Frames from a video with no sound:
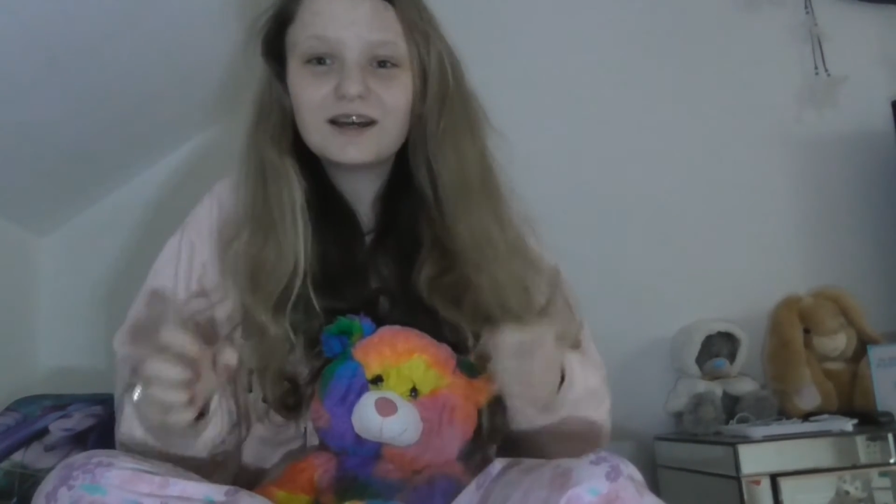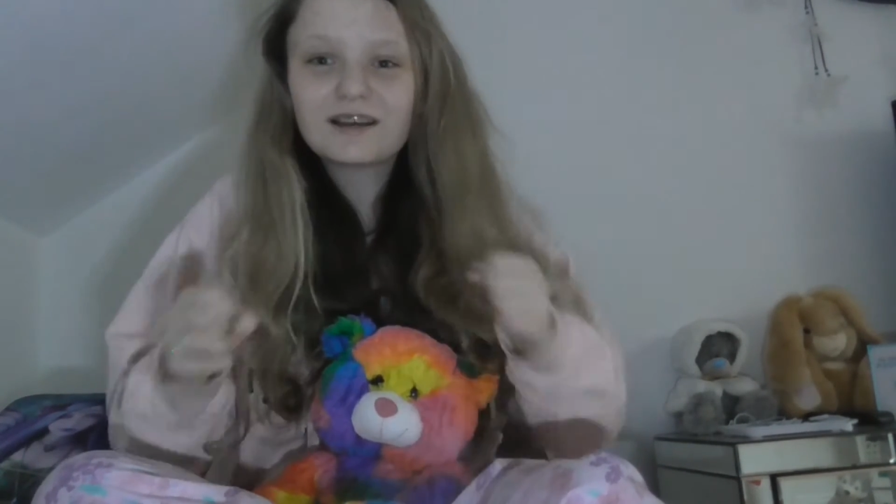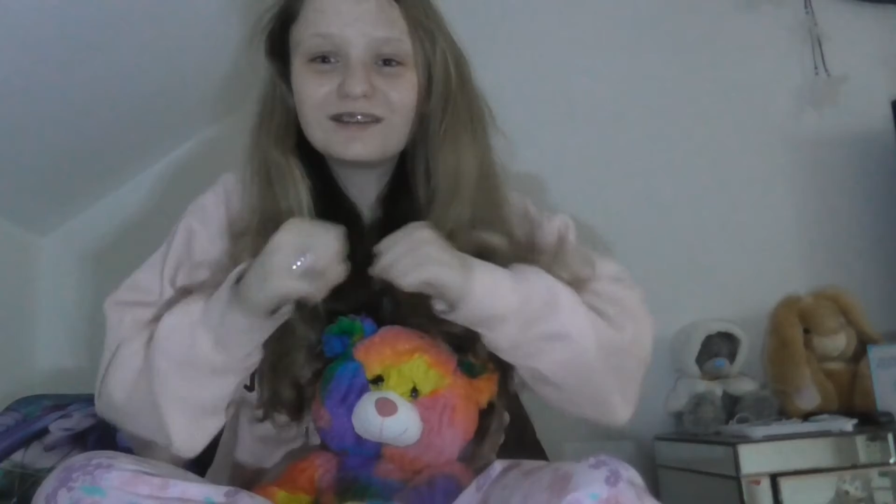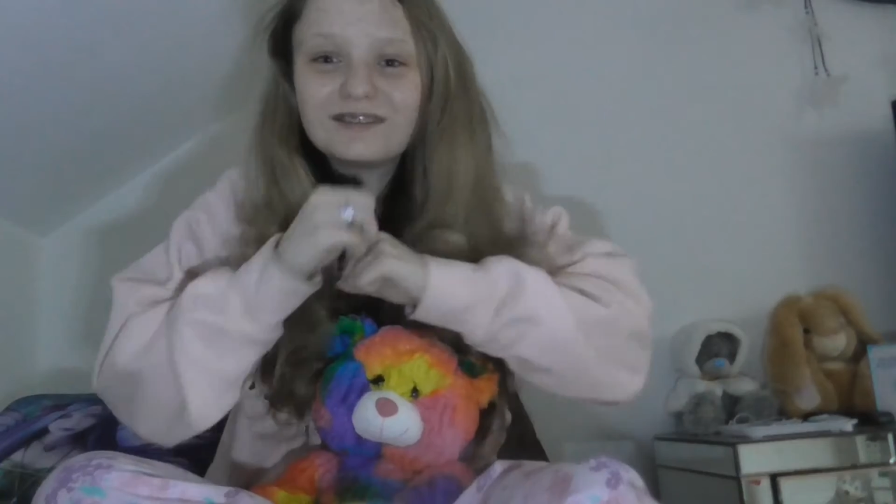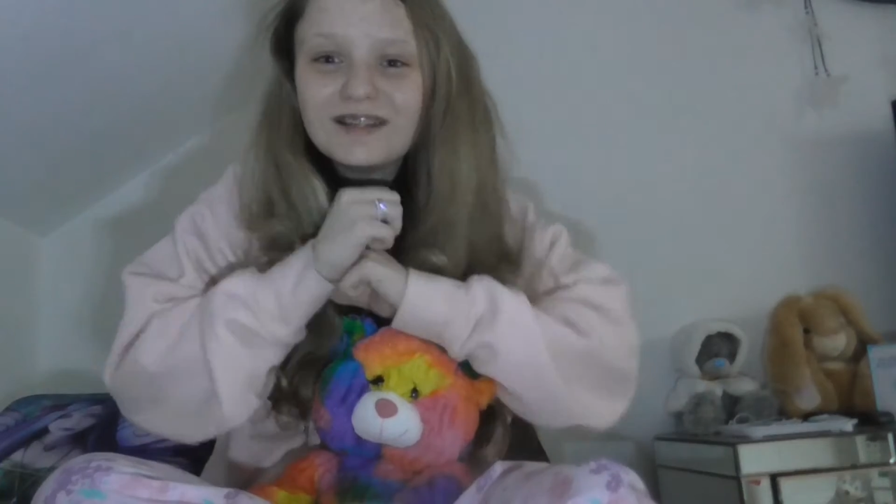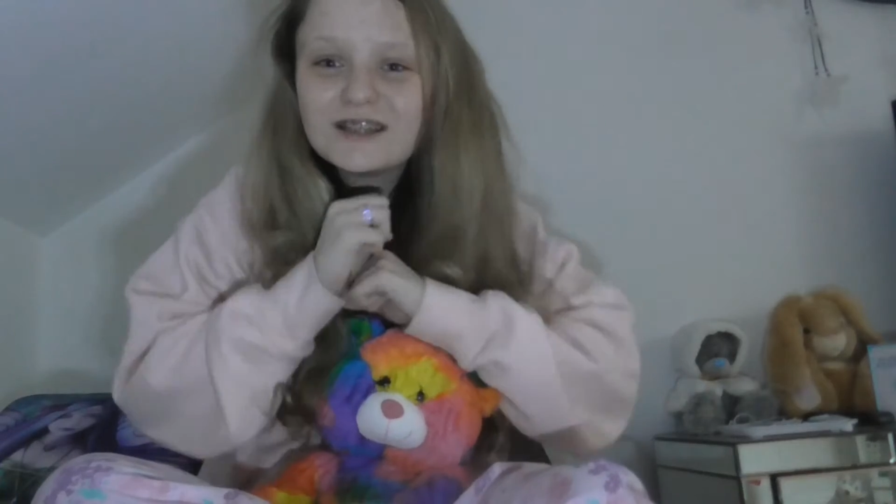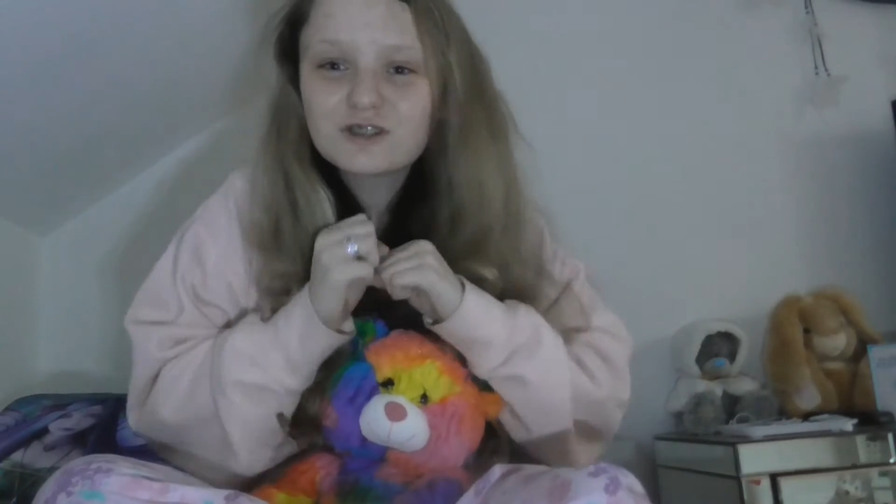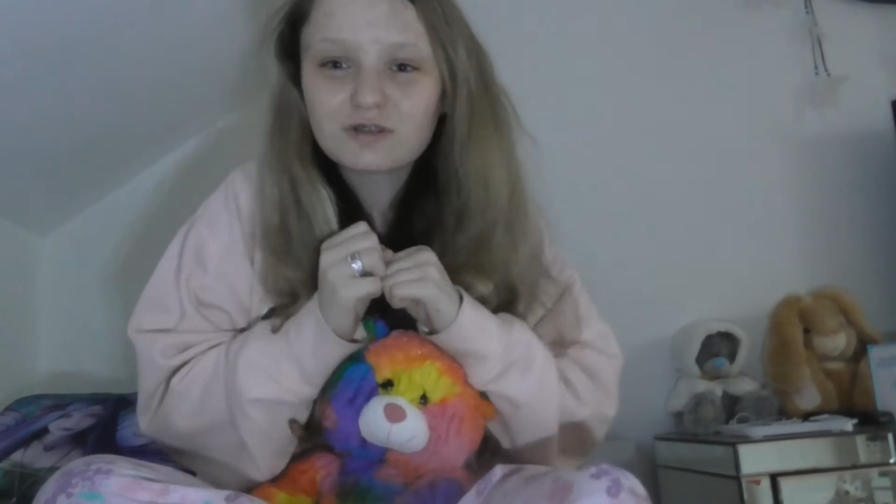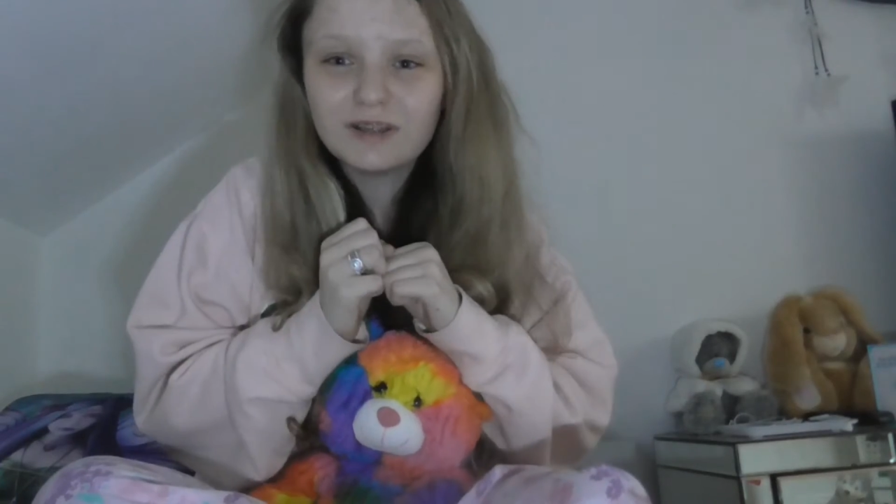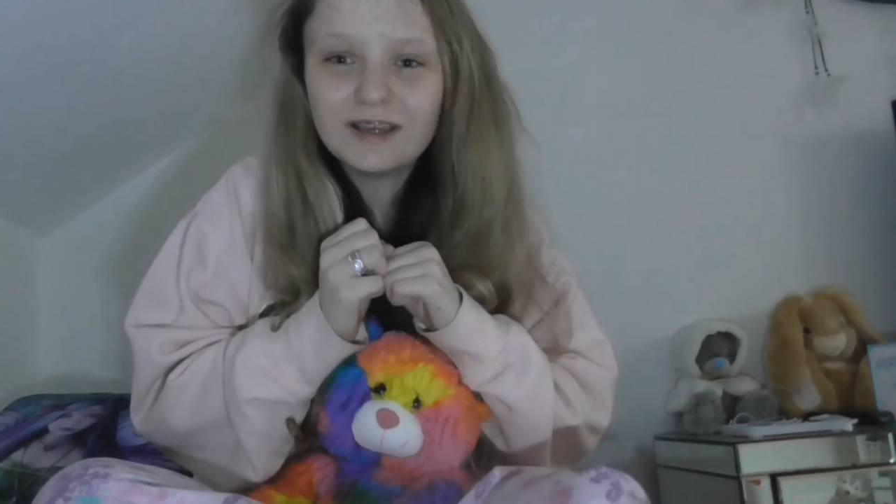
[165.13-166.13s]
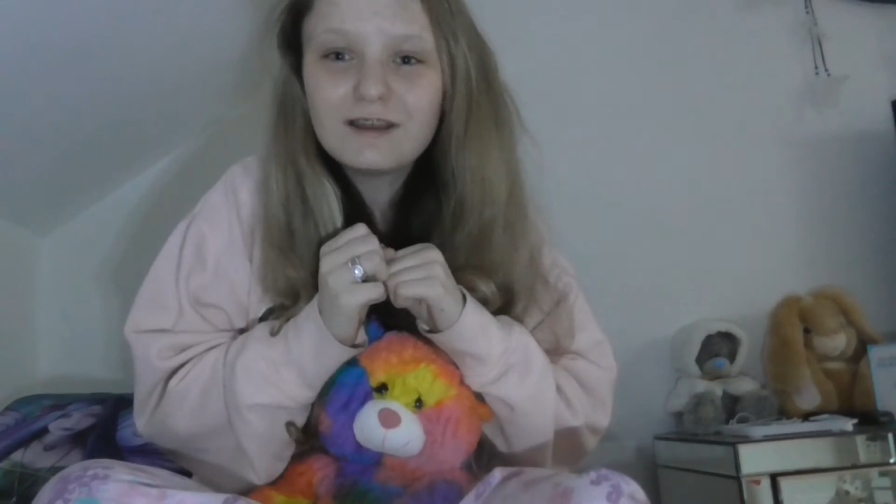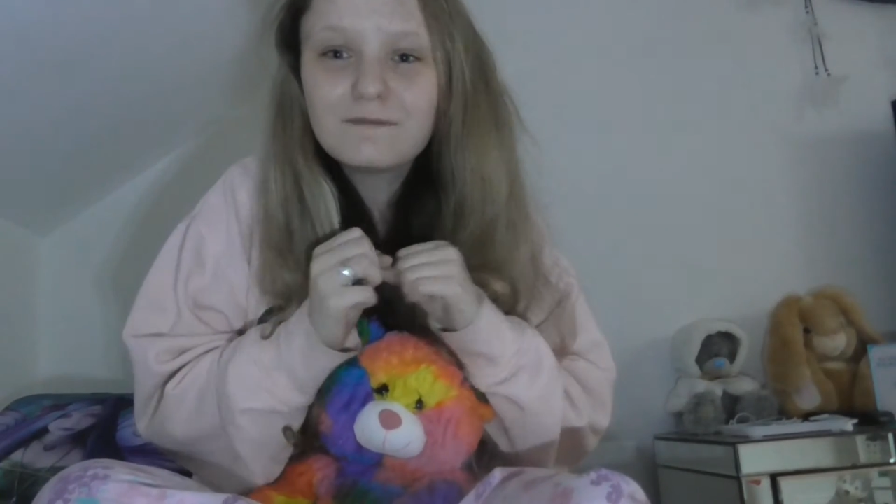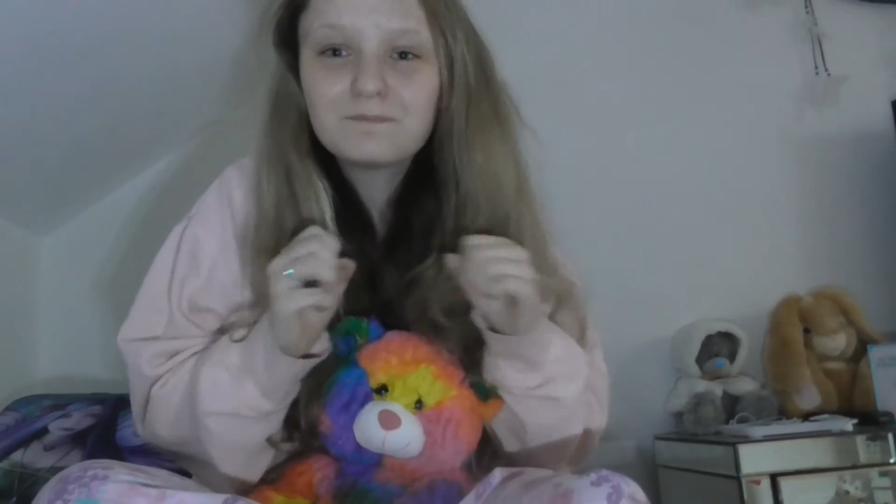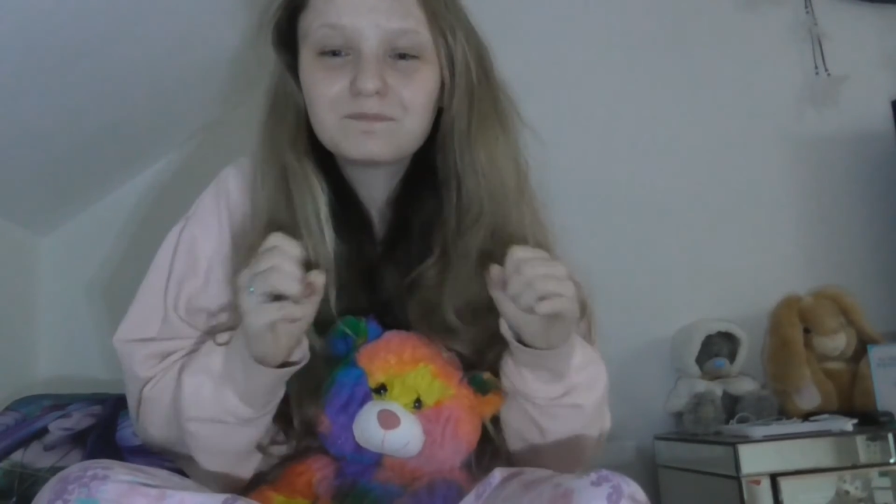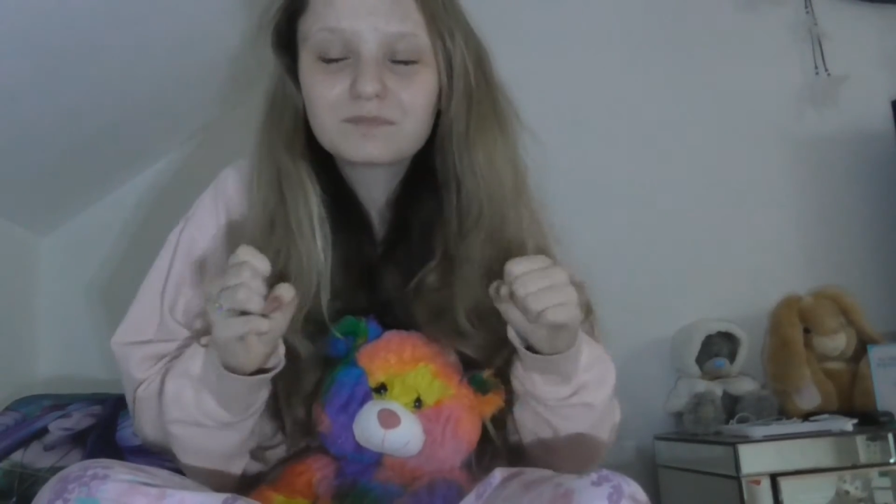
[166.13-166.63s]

Because literally,